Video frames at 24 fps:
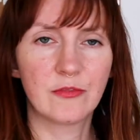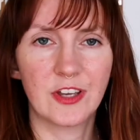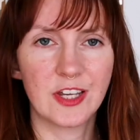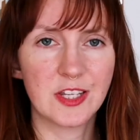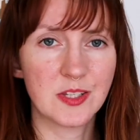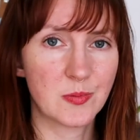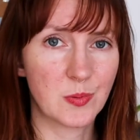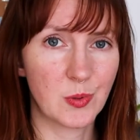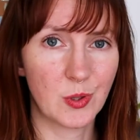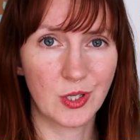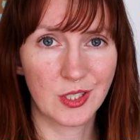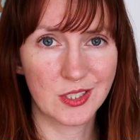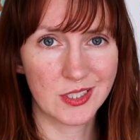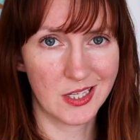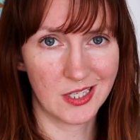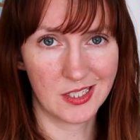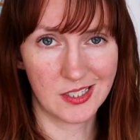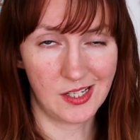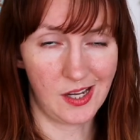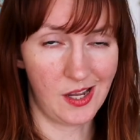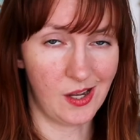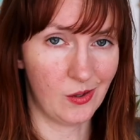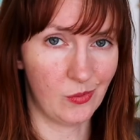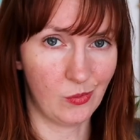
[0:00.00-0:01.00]
Facebook,
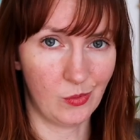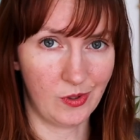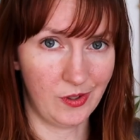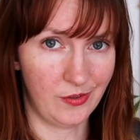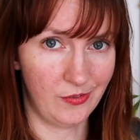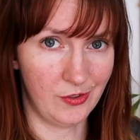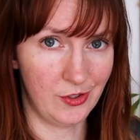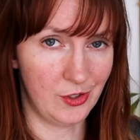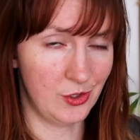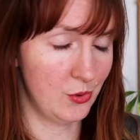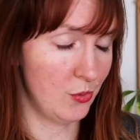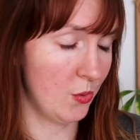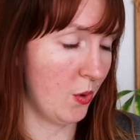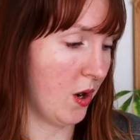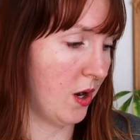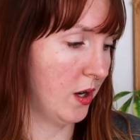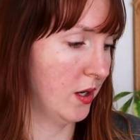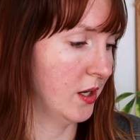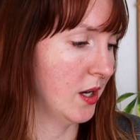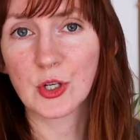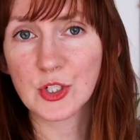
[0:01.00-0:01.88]
TikTok, whatever you want.